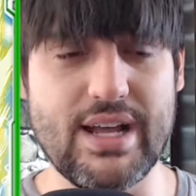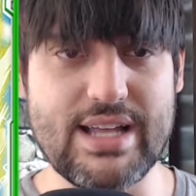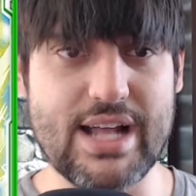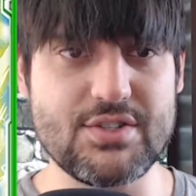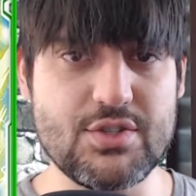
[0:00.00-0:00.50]

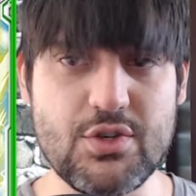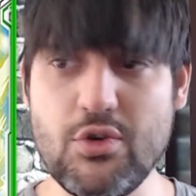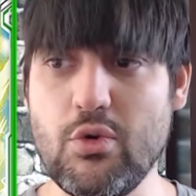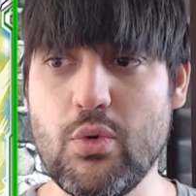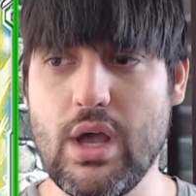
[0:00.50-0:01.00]
At
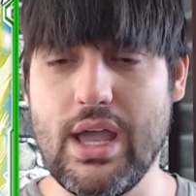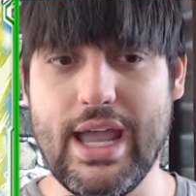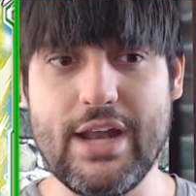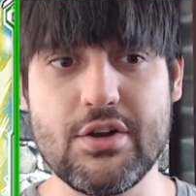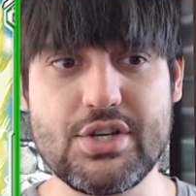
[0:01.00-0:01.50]
2
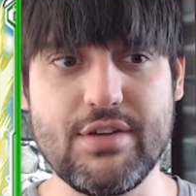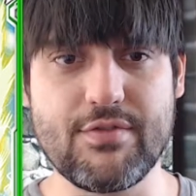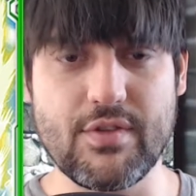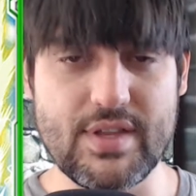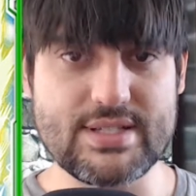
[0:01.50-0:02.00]
energy
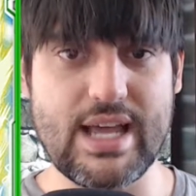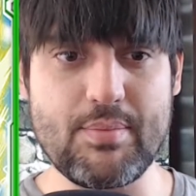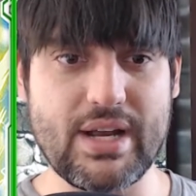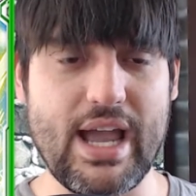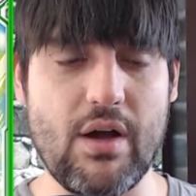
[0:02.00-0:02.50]
for this
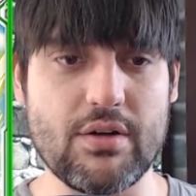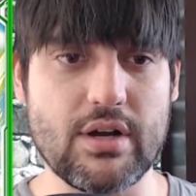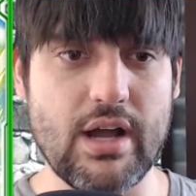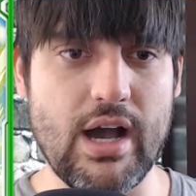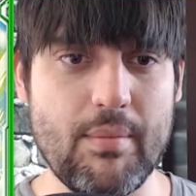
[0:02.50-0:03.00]
type of
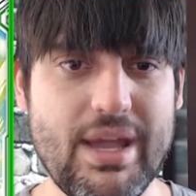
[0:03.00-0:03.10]
counter